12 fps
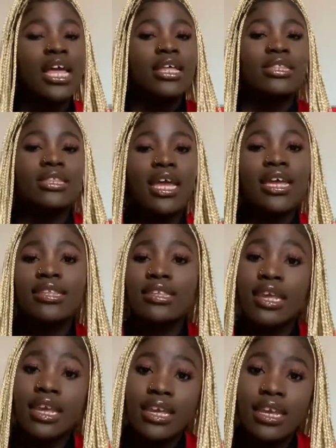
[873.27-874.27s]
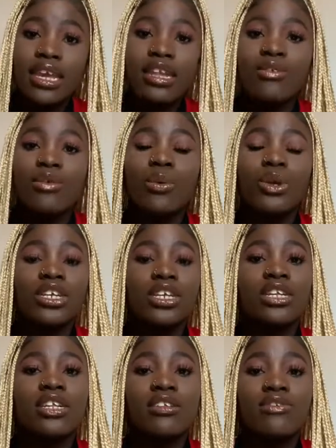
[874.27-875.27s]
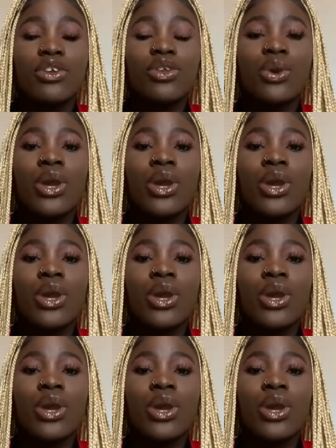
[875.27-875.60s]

Thanks again for watching this video,